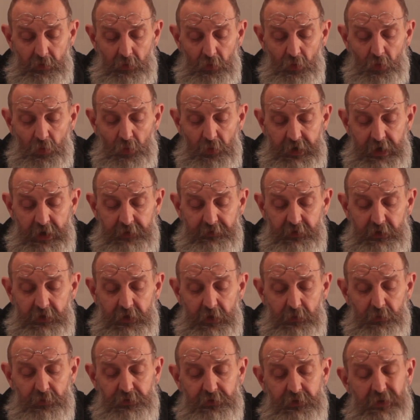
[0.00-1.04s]
or whenever
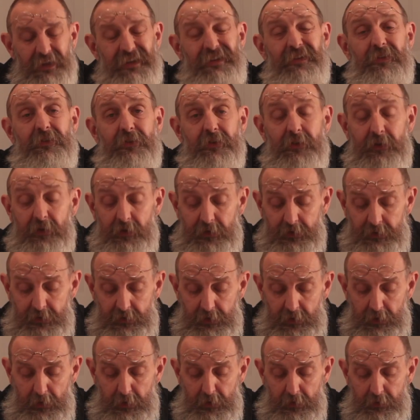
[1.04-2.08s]
there was an
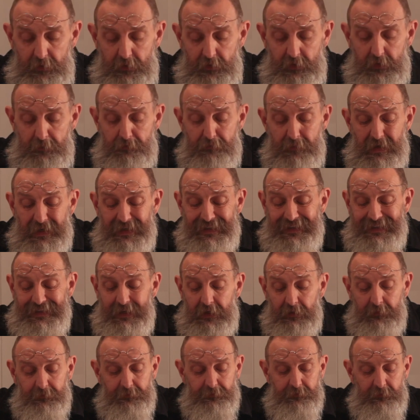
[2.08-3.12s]
incident, to
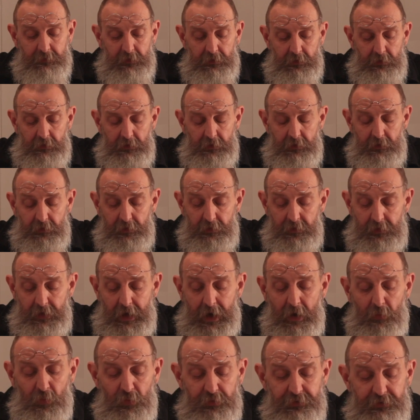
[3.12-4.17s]
me,
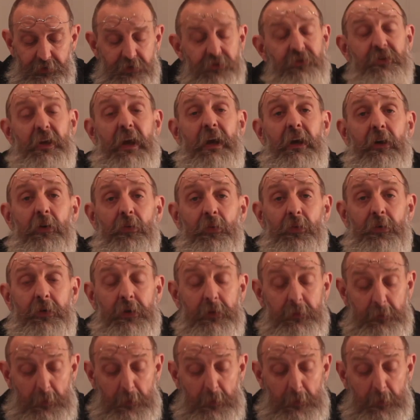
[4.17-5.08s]
that was the sound.